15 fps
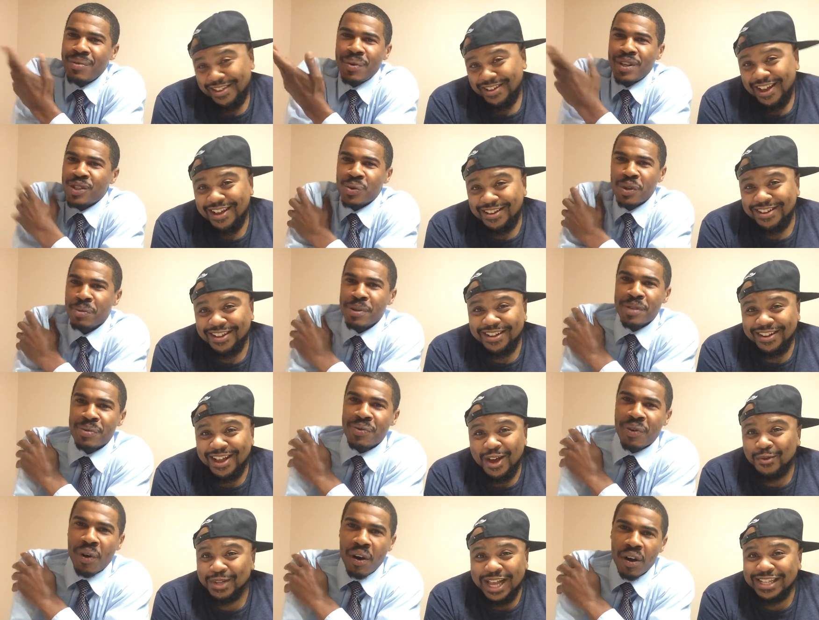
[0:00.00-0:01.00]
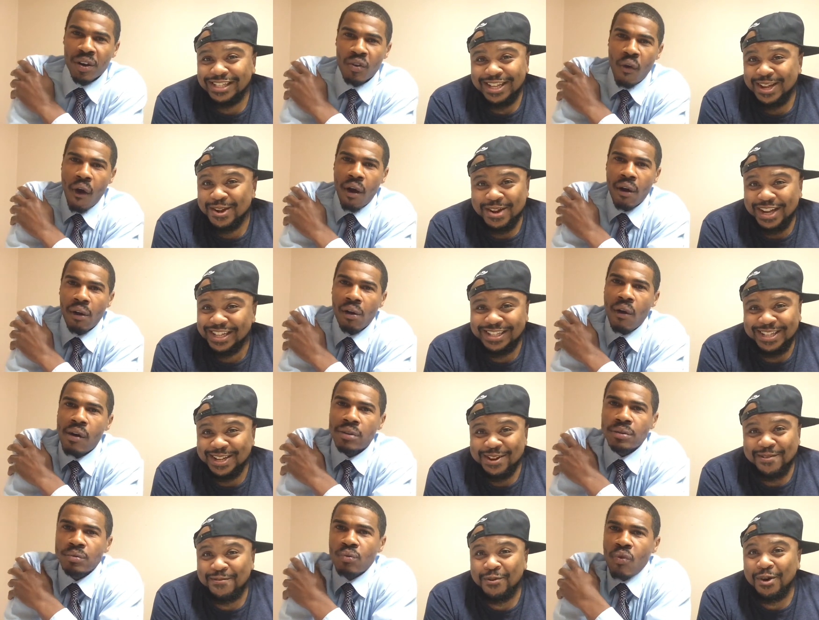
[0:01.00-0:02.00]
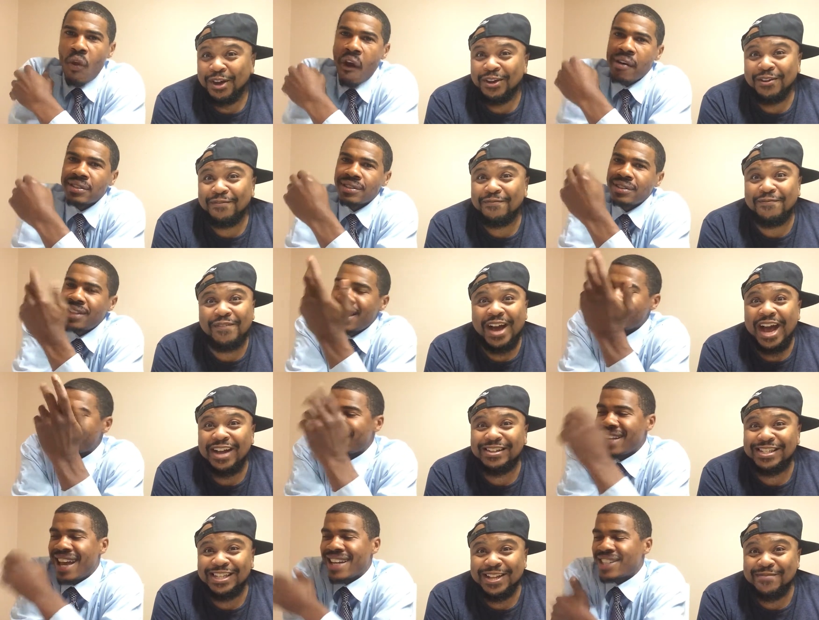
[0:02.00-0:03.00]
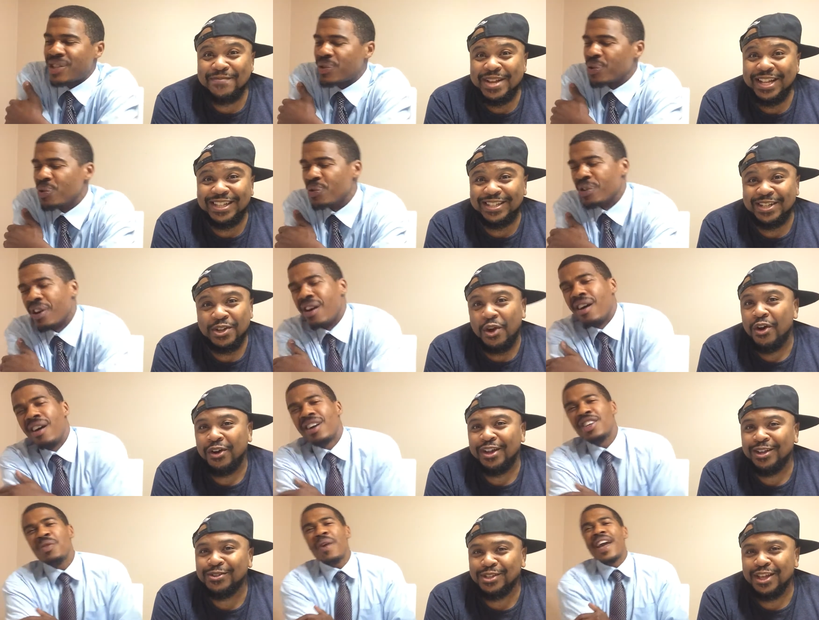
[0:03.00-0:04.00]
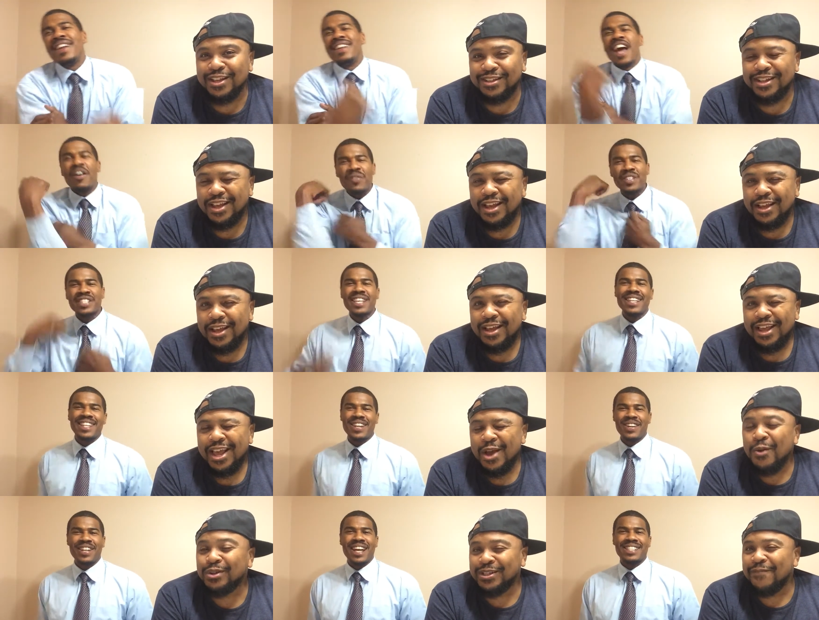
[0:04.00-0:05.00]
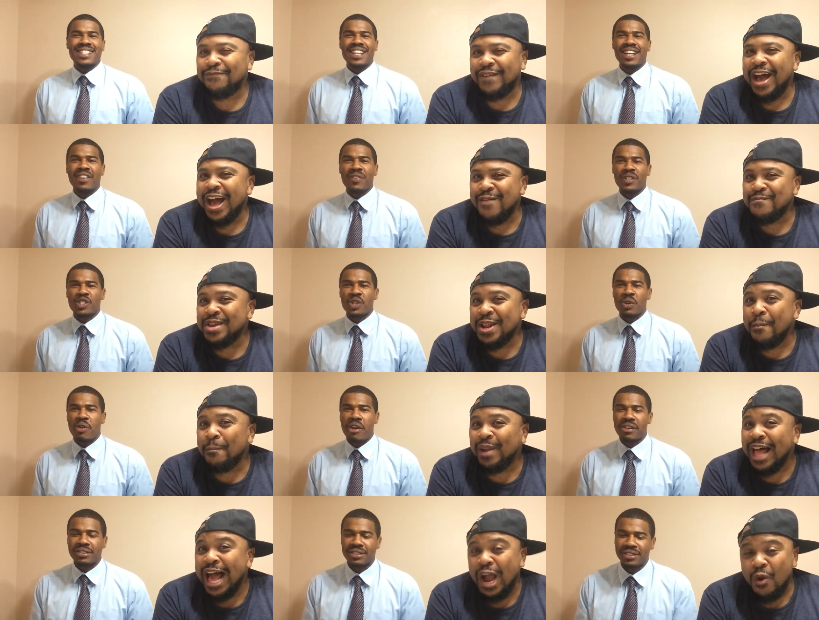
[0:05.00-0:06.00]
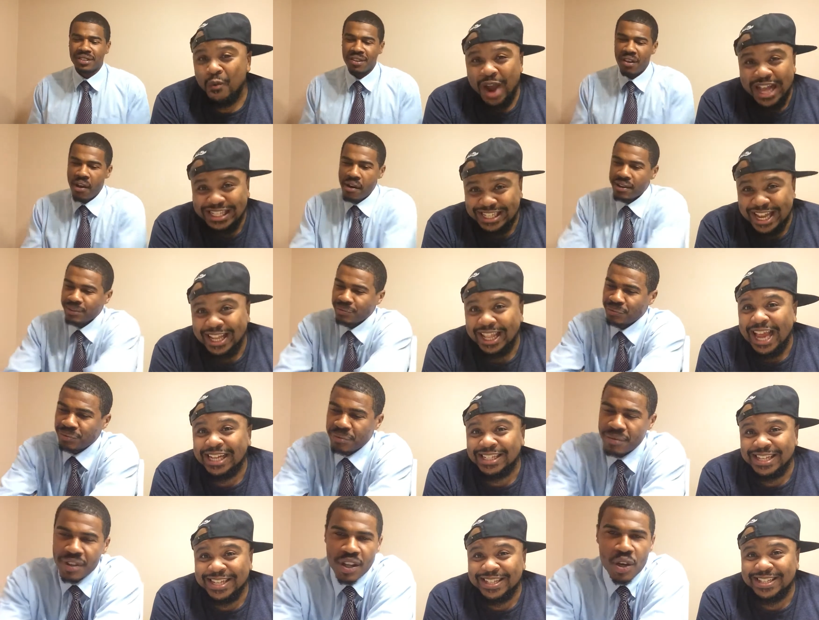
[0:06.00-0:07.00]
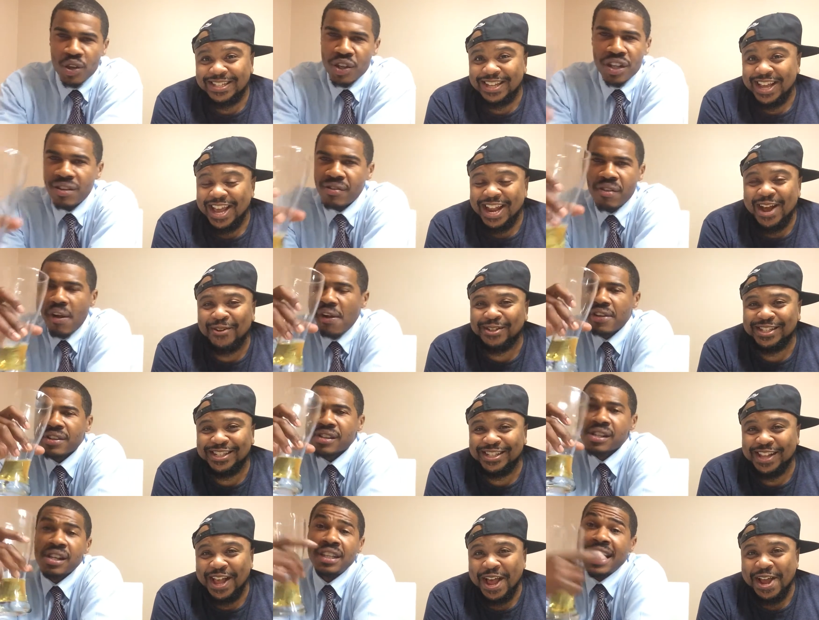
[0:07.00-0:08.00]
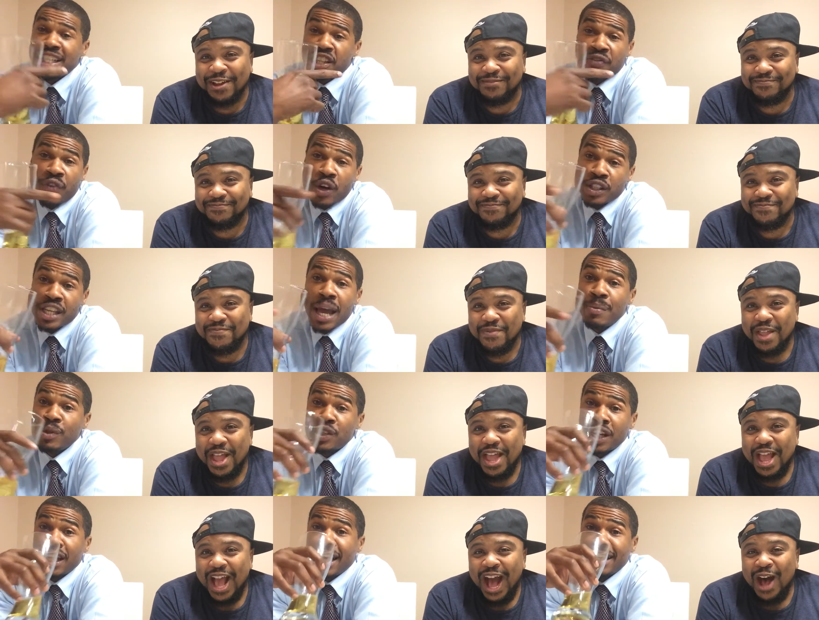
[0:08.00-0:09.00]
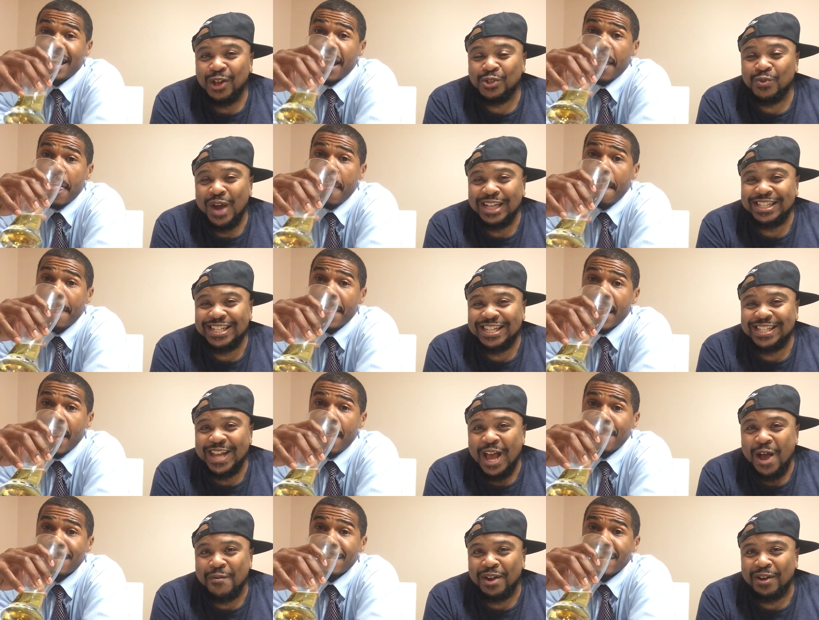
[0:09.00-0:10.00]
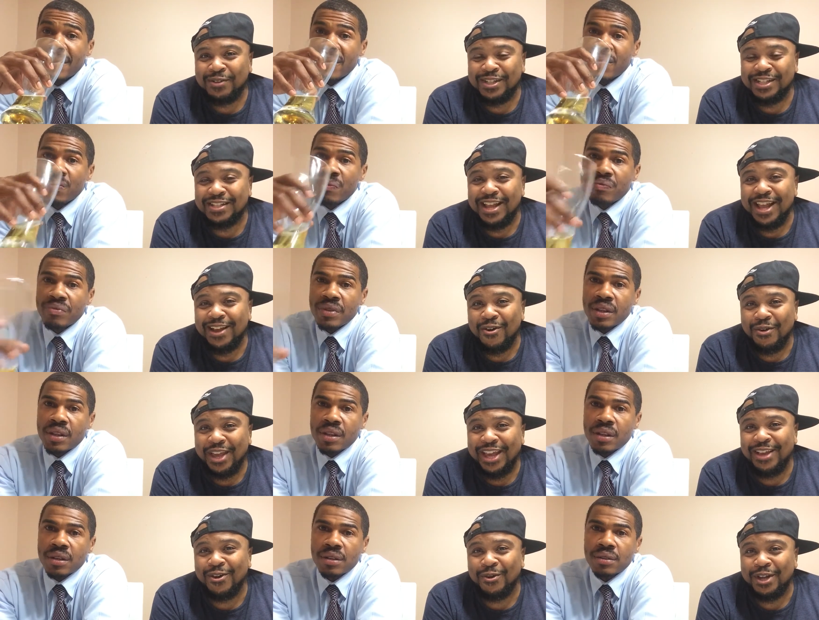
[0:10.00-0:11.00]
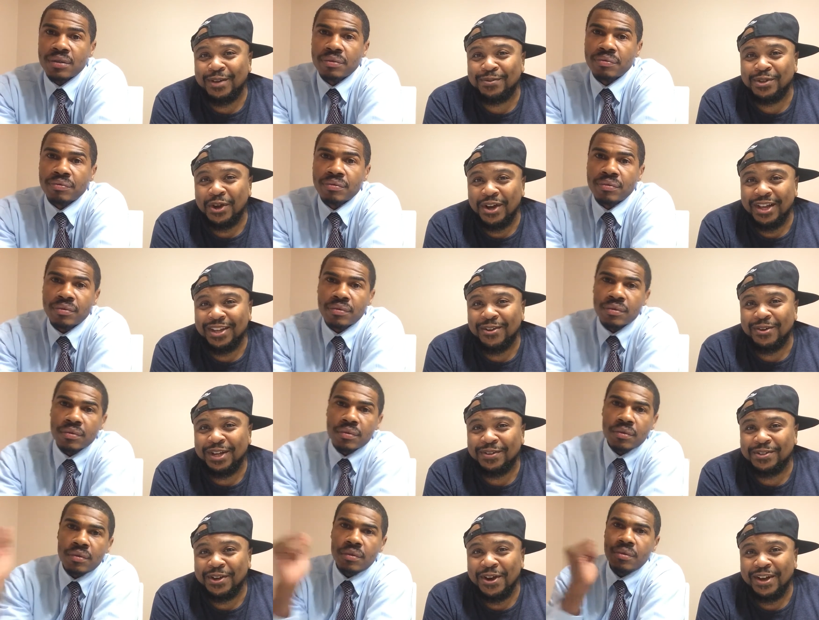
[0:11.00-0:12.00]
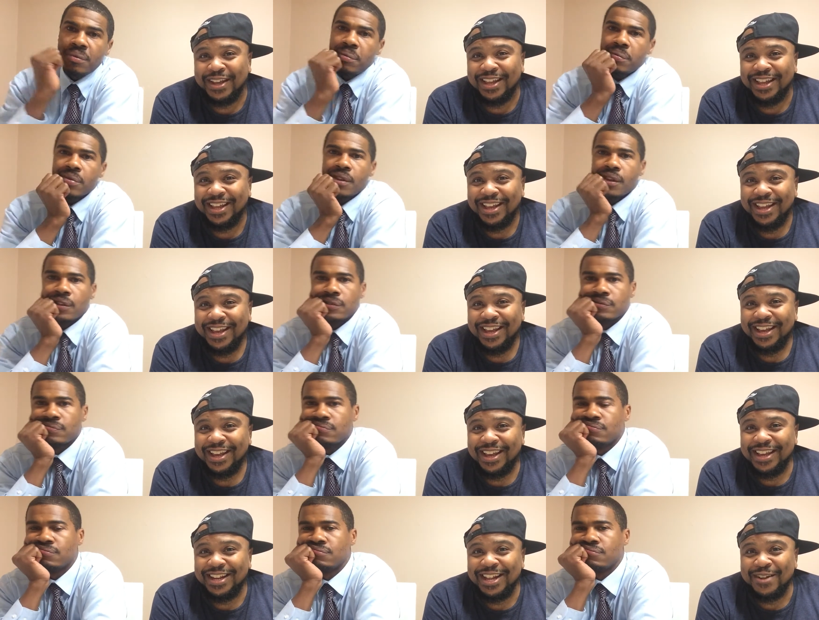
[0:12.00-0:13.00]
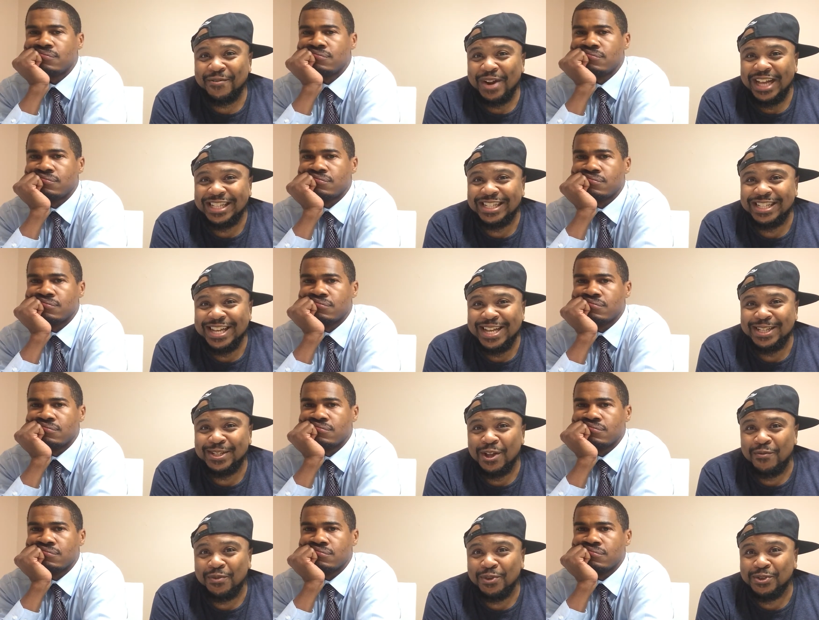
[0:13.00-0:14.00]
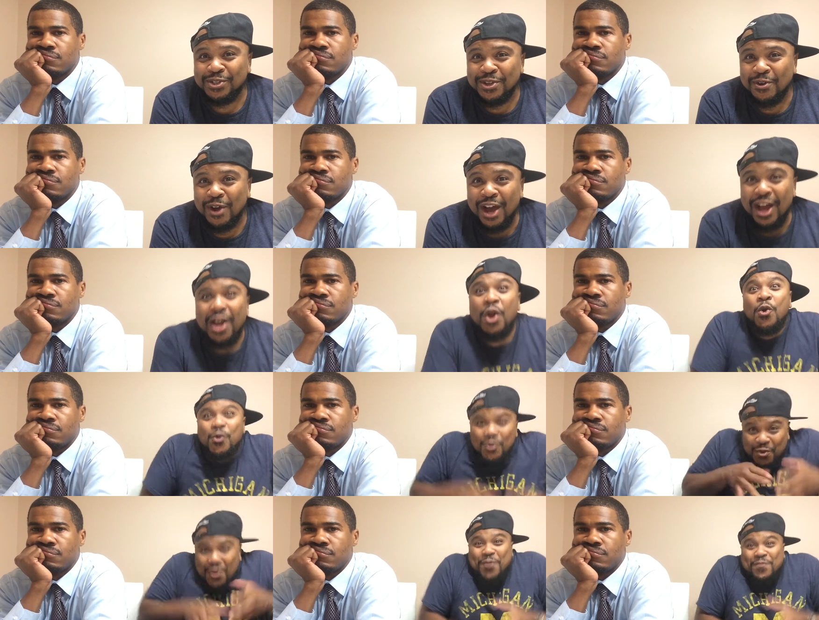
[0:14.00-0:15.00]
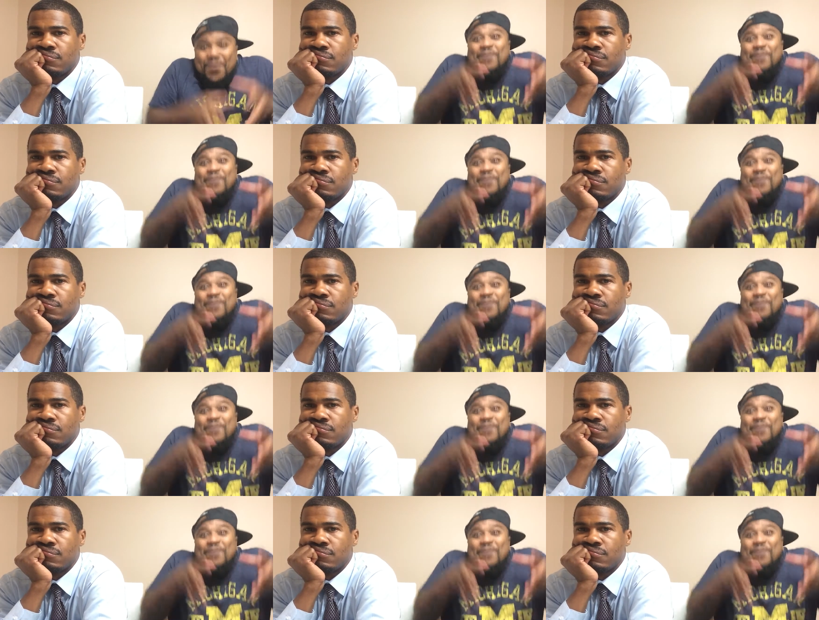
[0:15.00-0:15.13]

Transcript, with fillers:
Speaker 1: yeah, it wasn't I did.
Speaker 2: I, I, sat here. I didn't say nothing for a good five That's ten minutes. dog. No, you was, ain't never sat there. It was a five minute block where I sat like this. No, you didn't. And I was just like, That's the first time you said like. I that. was watching the time and I was just like, okay, he gonna keep talking. He gonna keep talking. And then when I said something, you still got. Let